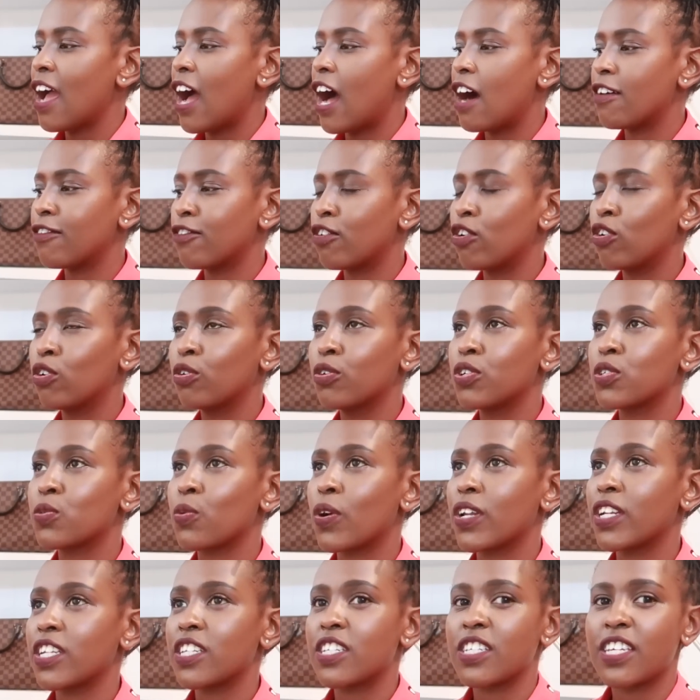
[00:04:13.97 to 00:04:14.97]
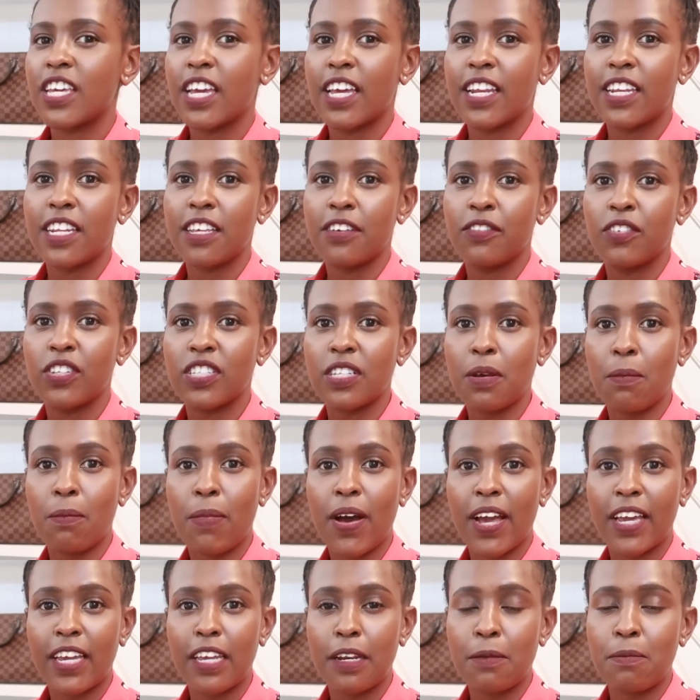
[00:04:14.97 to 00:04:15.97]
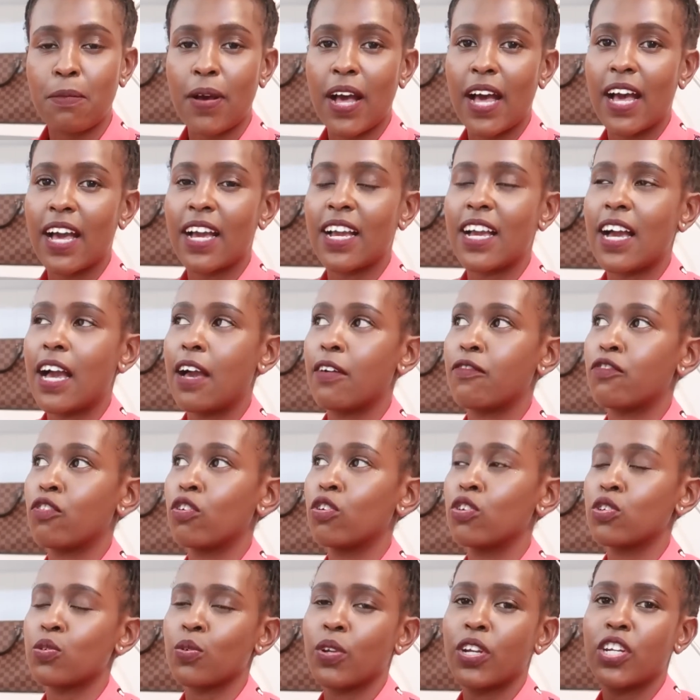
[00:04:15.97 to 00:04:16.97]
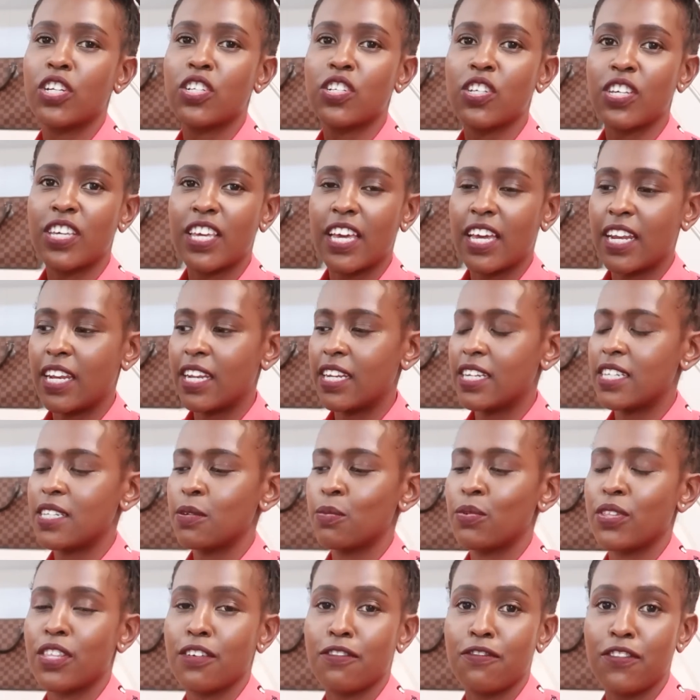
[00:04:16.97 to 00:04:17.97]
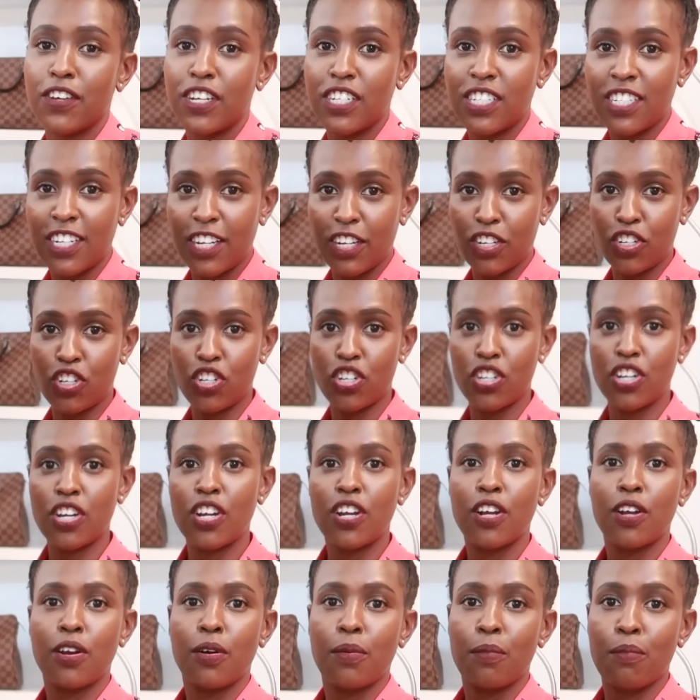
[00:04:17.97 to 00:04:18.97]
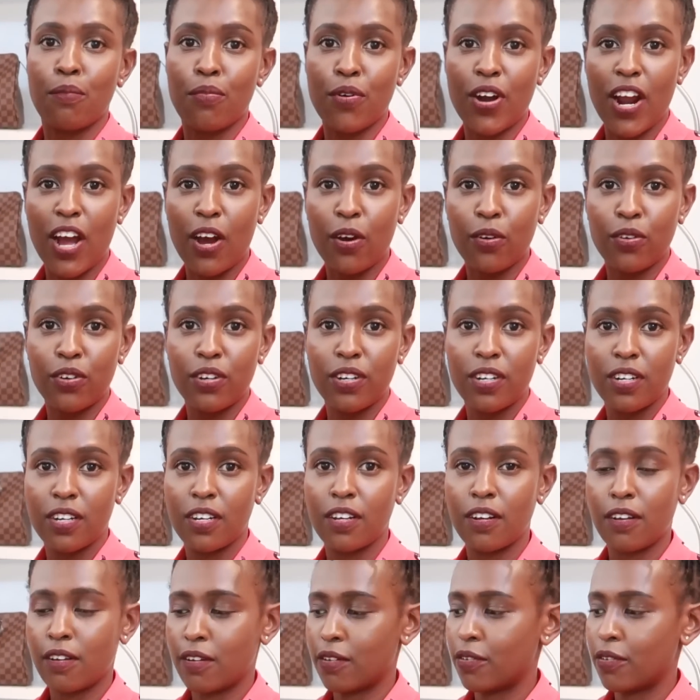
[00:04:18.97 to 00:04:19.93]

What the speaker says: I've always wanted to get, if it's a bucket bag, I've always wanted to get it with a vintage brown,